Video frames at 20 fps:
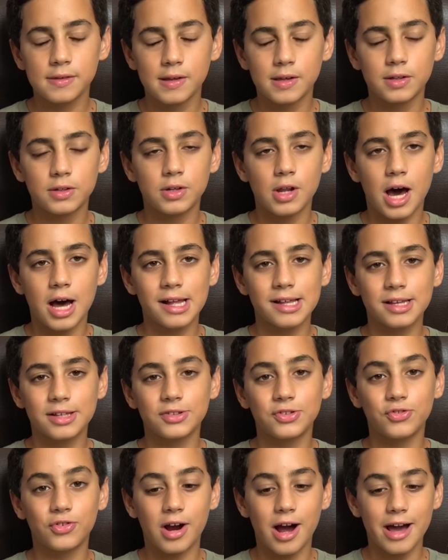not
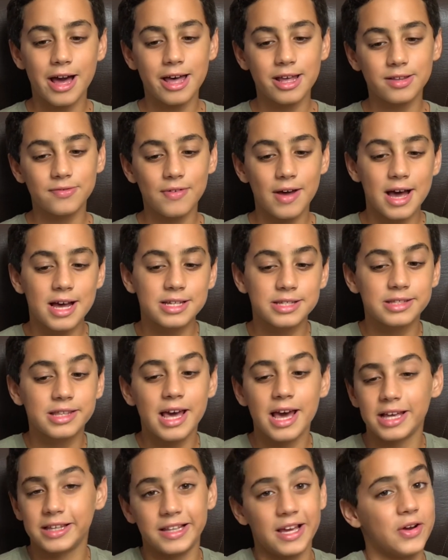dry as fast
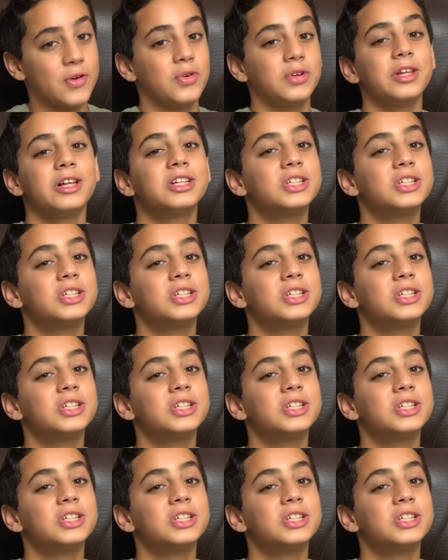and the acrylic